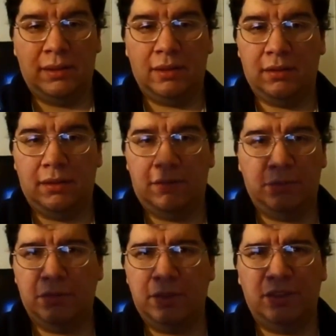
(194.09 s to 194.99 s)
Yeah. Yeah, and
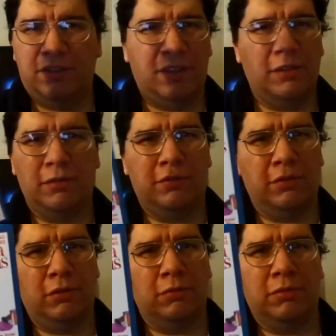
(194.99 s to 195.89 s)
she was only 10
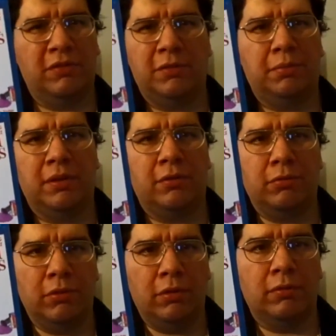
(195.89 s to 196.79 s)
years old when she played the
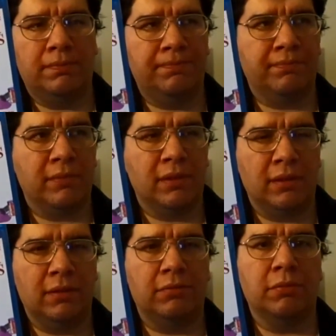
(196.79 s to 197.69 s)
role
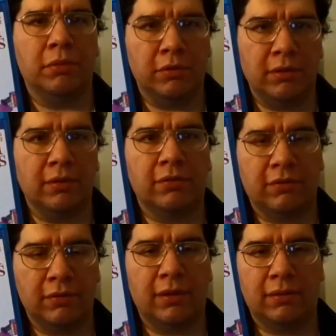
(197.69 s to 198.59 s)
of Ramona,
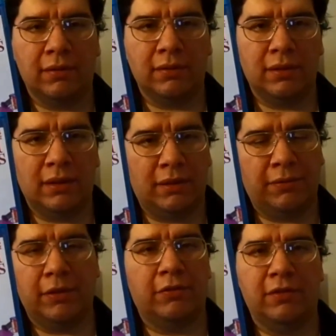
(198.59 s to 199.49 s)
so I I
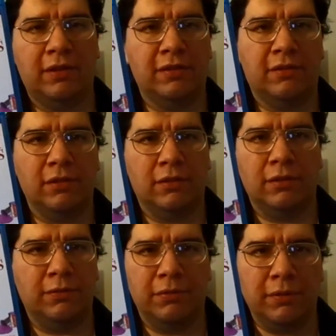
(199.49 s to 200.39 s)
figure she does look
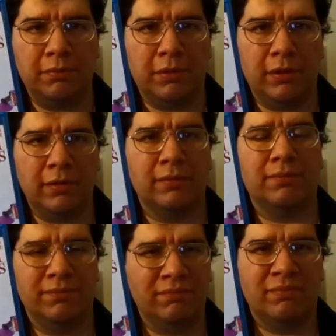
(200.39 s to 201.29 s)
good for the part,
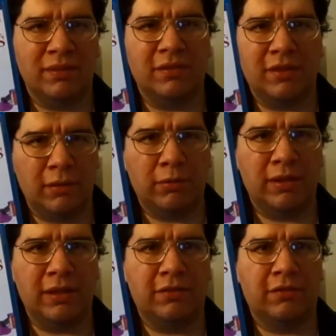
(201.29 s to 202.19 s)
the same
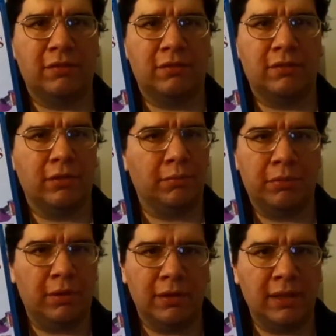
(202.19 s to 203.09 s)
way that Sarah
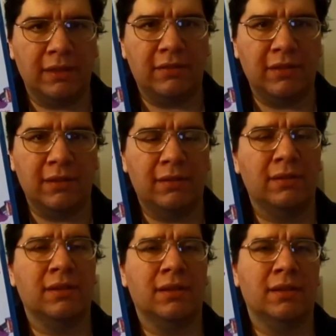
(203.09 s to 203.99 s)
had did,
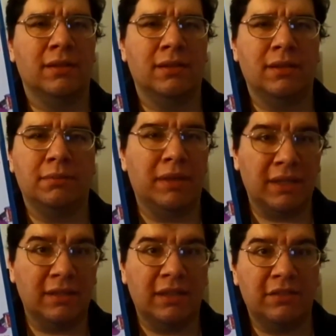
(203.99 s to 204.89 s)
you know,
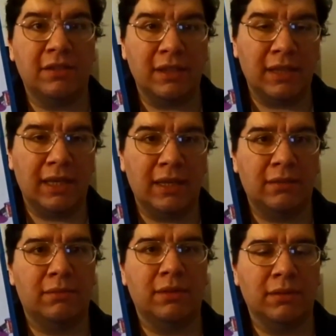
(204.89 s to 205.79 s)
back in
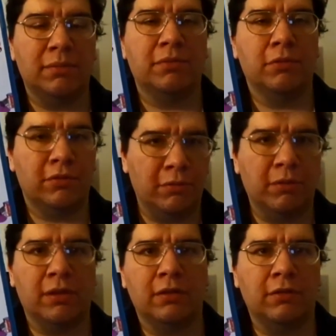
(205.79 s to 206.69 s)
1988, you know, before she
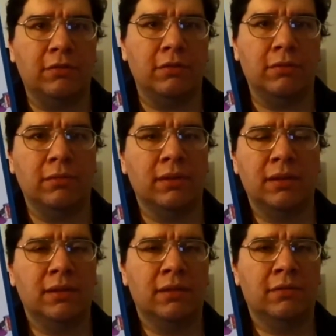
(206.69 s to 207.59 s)
went on to do
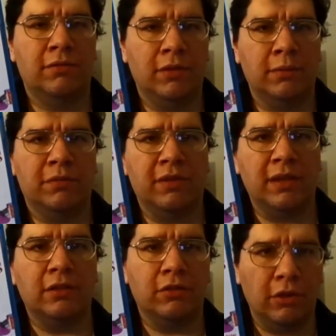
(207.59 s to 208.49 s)
films
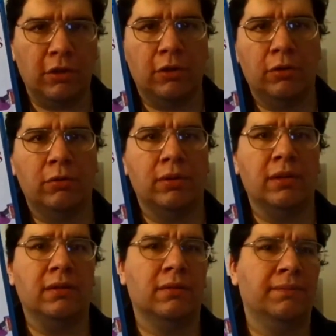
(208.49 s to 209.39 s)
like Go
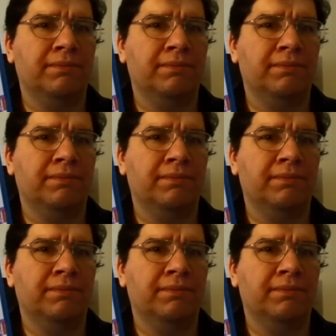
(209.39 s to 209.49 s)
and